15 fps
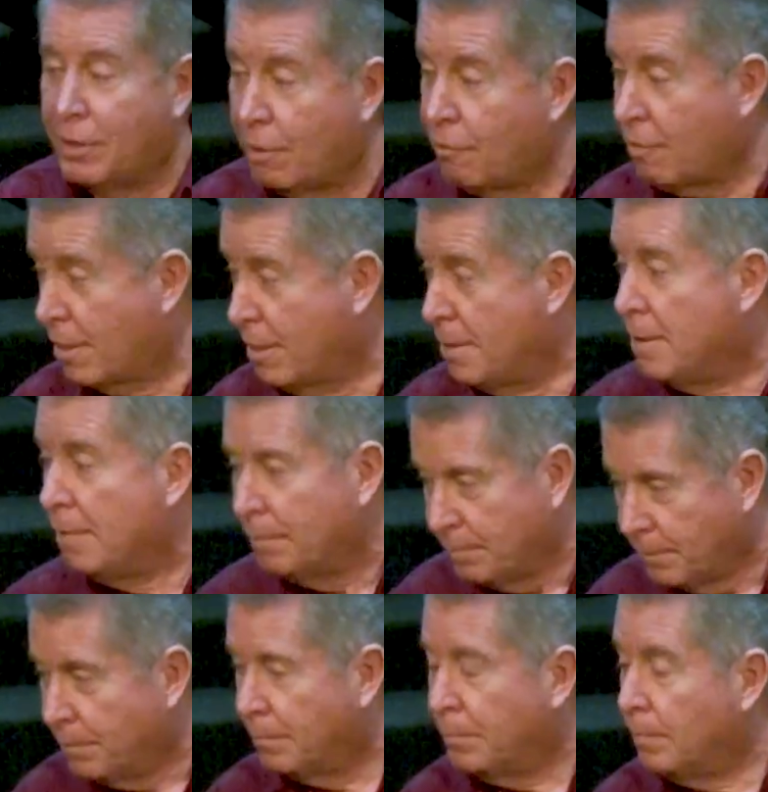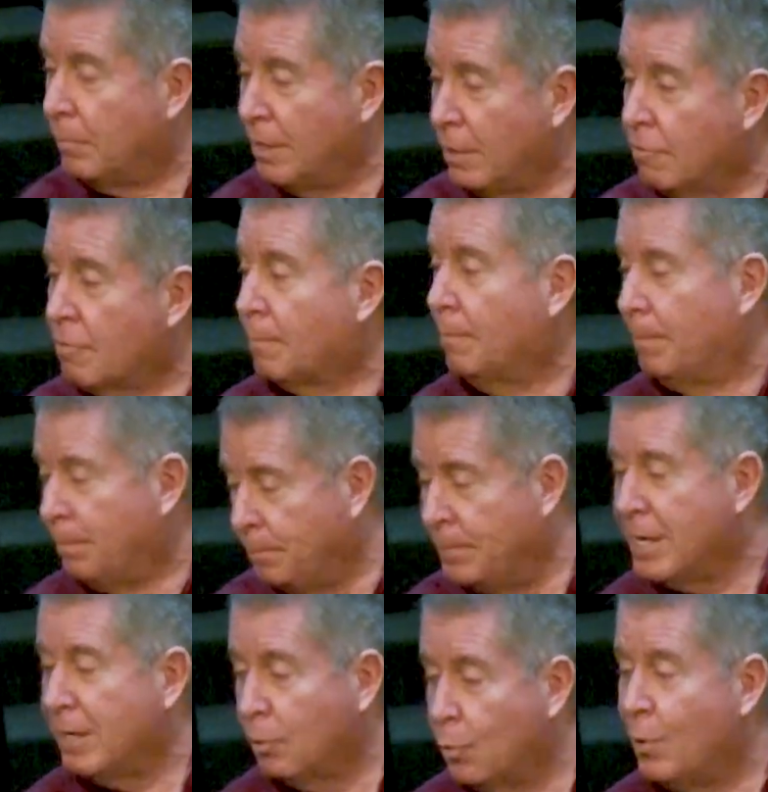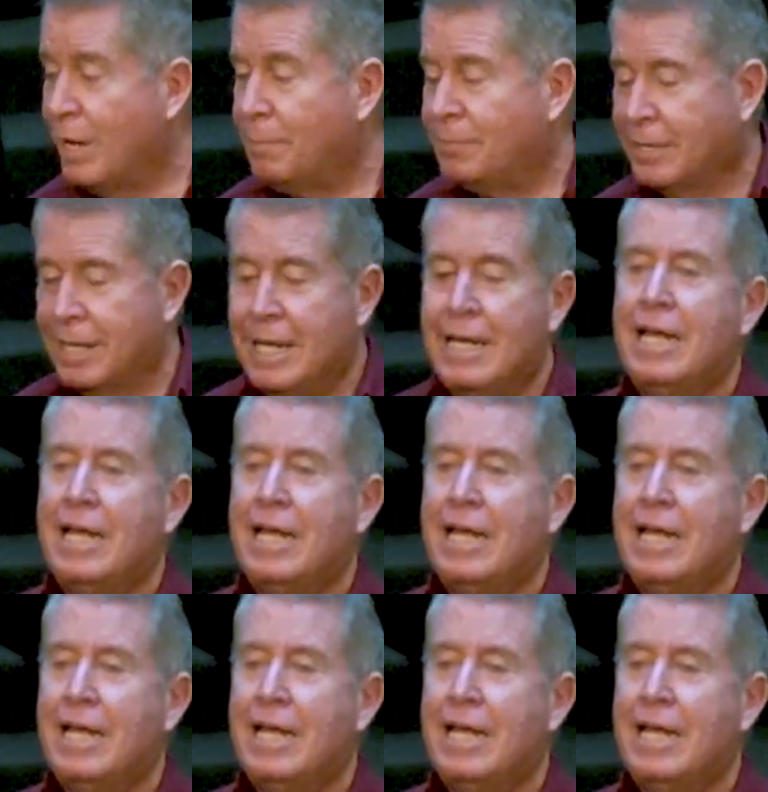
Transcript: these, these being whipped,